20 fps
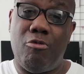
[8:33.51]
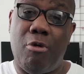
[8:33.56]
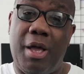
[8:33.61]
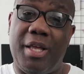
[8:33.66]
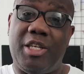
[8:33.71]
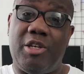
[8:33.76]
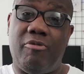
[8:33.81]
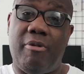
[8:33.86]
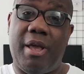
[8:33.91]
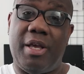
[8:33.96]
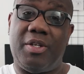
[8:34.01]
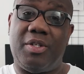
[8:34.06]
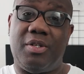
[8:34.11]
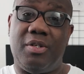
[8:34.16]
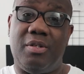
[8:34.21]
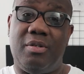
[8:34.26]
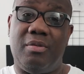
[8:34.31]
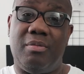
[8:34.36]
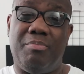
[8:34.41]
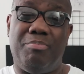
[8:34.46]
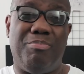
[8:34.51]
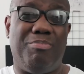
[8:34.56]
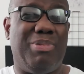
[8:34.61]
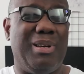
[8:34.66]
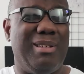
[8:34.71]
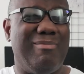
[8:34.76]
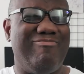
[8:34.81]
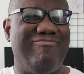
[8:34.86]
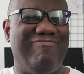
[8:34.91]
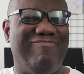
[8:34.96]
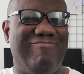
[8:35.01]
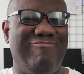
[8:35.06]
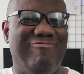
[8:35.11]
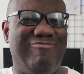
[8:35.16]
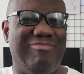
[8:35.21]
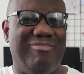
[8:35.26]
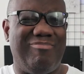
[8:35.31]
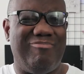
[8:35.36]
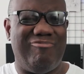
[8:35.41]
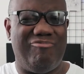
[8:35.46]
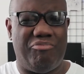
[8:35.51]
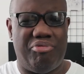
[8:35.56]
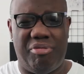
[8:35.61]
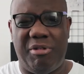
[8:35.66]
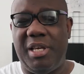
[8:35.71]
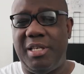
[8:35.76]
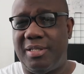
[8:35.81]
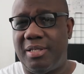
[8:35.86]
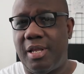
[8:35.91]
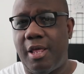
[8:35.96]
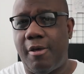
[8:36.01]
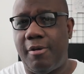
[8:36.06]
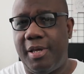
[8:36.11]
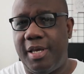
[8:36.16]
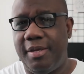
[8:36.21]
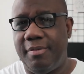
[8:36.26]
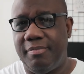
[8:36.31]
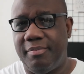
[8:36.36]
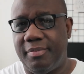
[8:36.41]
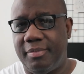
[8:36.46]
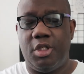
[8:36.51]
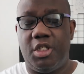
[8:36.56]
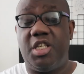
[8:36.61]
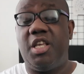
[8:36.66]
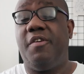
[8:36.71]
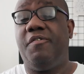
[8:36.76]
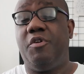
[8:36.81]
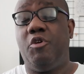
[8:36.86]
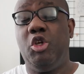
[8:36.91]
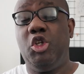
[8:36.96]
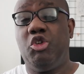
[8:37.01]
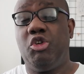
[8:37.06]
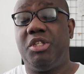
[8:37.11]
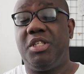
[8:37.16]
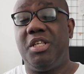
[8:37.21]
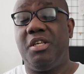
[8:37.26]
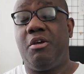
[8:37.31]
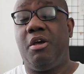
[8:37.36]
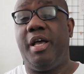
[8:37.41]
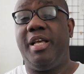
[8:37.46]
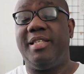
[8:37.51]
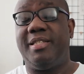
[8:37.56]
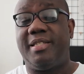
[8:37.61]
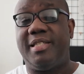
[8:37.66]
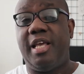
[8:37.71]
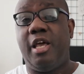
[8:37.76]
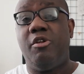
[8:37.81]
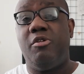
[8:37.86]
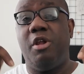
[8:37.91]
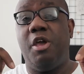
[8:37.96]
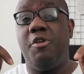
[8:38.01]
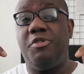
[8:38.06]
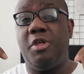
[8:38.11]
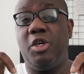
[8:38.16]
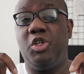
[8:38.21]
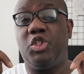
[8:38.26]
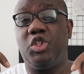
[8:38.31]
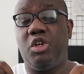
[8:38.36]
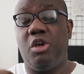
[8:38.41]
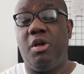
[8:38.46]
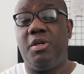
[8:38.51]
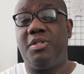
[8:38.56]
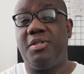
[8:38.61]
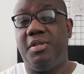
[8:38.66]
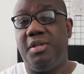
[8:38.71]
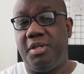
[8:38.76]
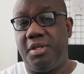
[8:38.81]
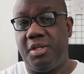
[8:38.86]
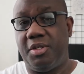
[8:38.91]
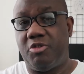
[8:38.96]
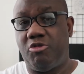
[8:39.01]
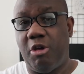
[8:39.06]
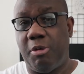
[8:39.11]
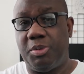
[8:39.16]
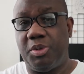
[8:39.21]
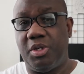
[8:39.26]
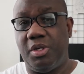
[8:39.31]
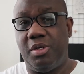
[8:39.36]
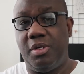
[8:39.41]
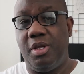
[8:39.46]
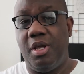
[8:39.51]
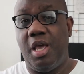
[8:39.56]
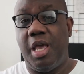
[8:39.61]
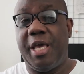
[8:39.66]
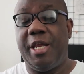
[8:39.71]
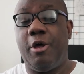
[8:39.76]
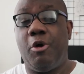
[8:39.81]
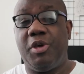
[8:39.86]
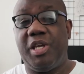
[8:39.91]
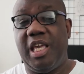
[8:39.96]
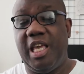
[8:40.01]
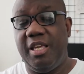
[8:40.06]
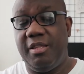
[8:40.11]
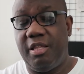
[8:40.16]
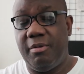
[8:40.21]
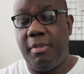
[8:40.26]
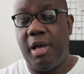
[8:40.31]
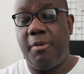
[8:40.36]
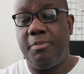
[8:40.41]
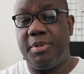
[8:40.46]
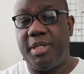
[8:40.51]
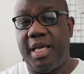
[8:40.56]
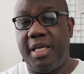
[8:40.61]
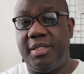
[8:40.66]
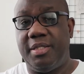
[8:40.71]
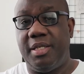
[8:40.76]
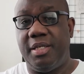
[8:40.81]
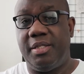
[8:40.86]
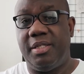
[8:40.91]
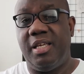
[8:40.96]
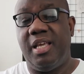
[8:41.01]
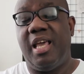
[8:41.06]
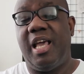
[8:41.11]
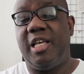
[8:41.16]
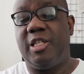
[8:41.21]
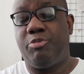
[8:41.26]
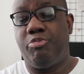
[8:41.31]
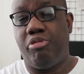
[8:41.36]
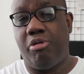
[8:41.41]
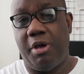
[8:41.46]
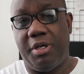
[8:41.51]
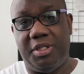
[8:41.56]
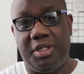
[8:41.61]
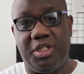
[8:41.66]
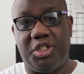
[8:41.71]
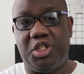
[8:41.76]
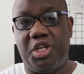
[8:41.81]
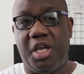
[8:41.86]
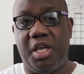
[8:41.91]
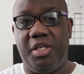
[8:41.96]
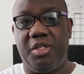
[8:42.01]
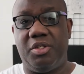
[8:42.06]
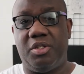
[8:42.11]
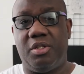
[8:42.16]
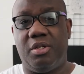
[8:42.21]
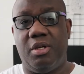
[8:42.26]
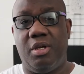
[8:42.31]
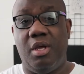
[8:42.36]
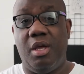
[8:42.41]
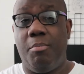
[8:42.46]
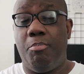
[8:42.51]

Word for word: the right direction, but pretty slowly. So if you're interested guys, download those charts in the description and I'll keep them updated as prices change.